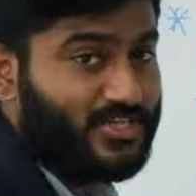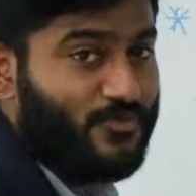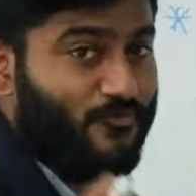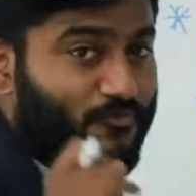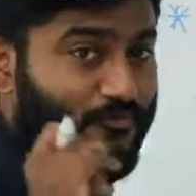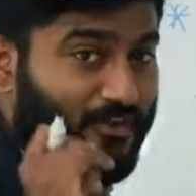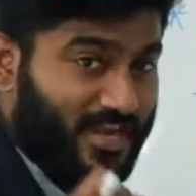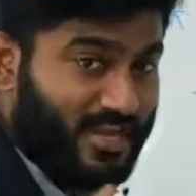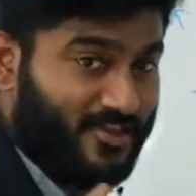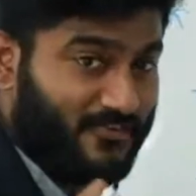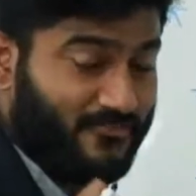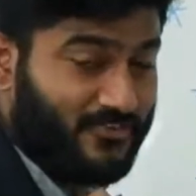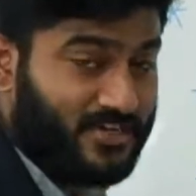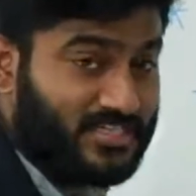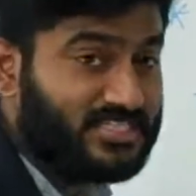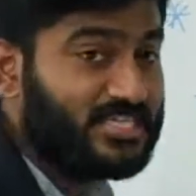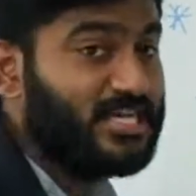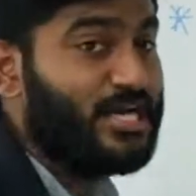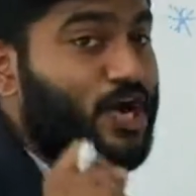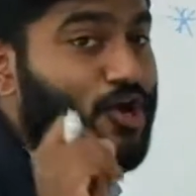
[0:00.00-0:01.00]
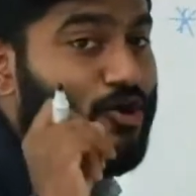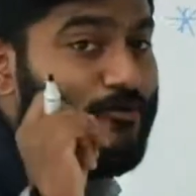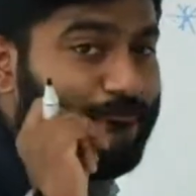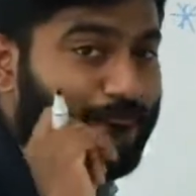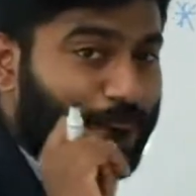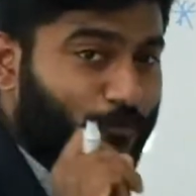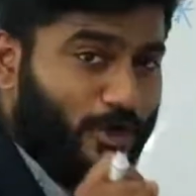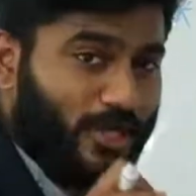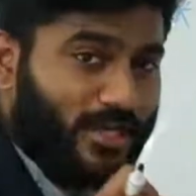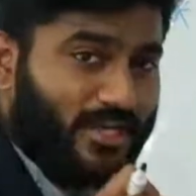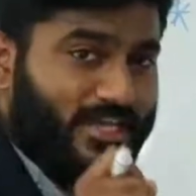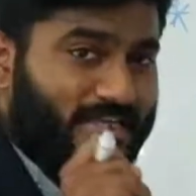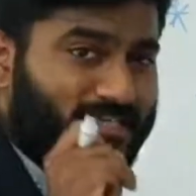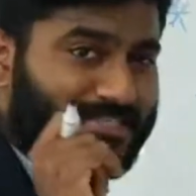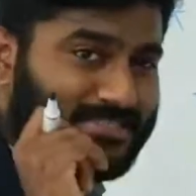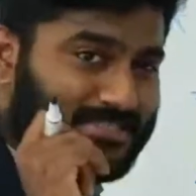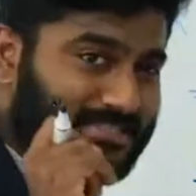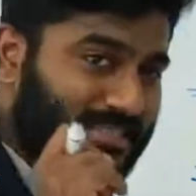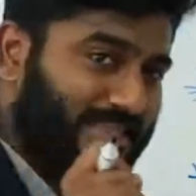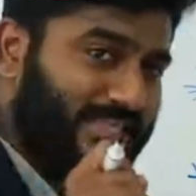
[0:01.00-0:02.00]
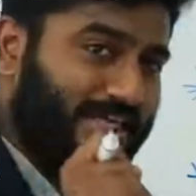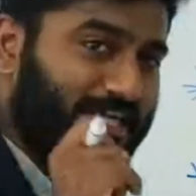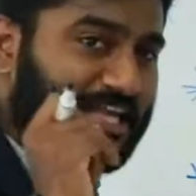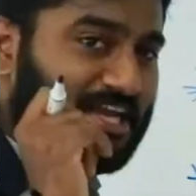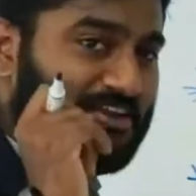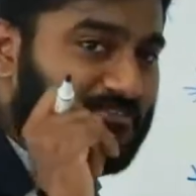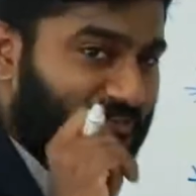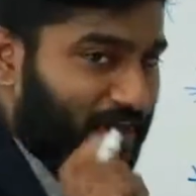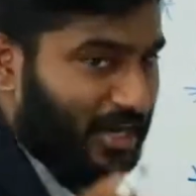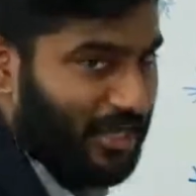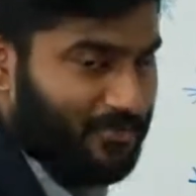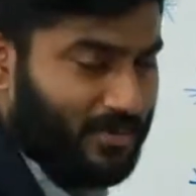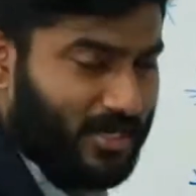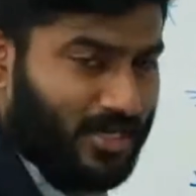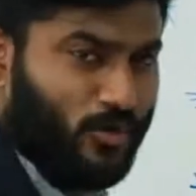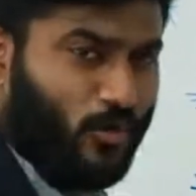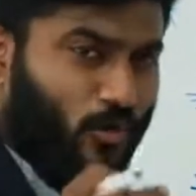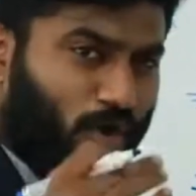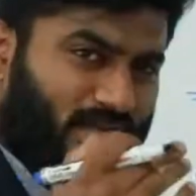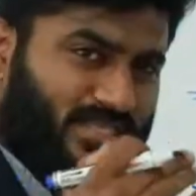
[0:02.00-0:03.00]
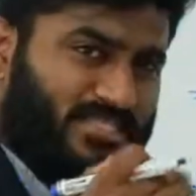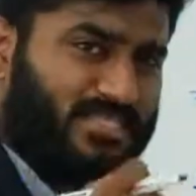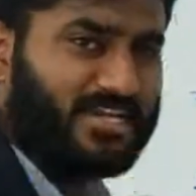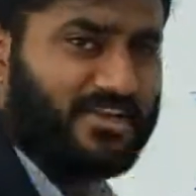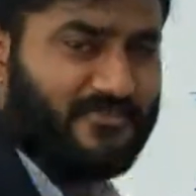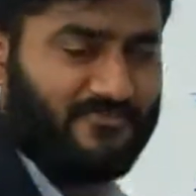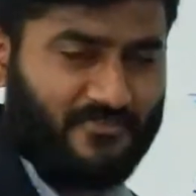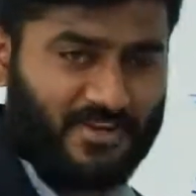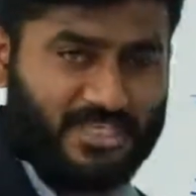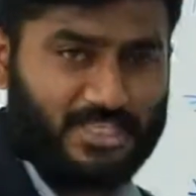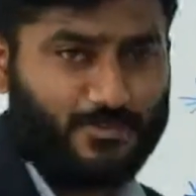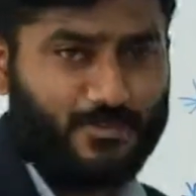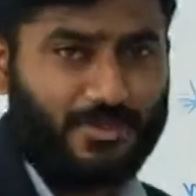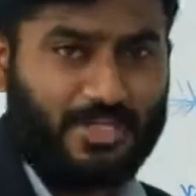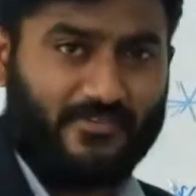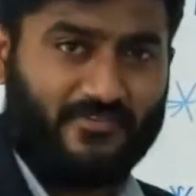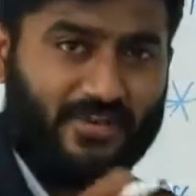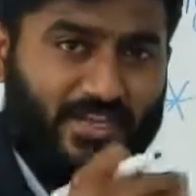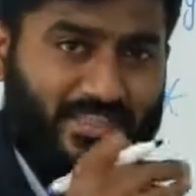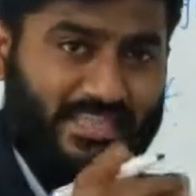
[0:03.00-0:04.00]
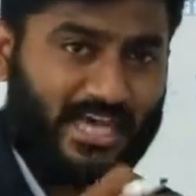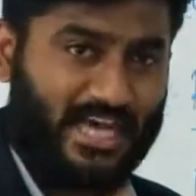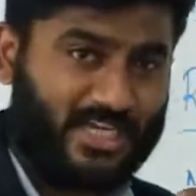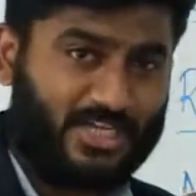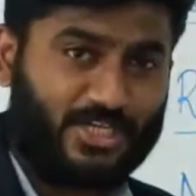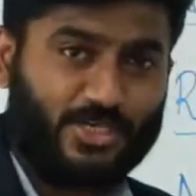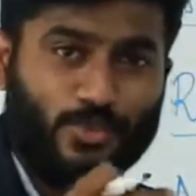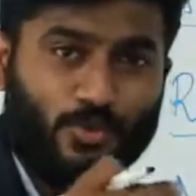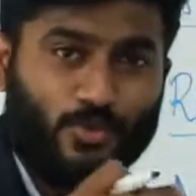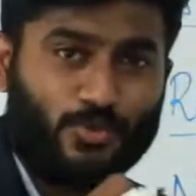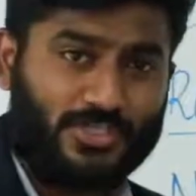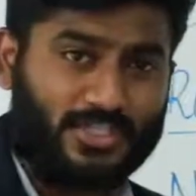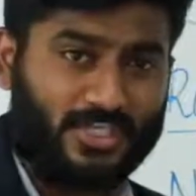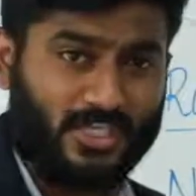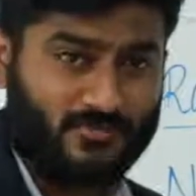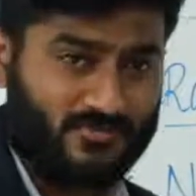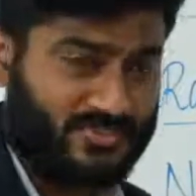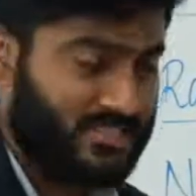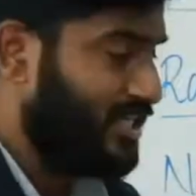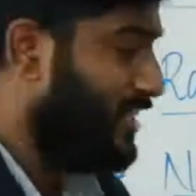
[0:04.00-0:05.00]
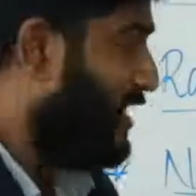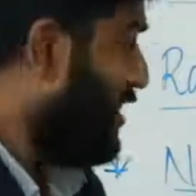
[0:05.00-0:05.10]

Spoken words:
the very first fully synthetic fiber. What is the difference between that two terms?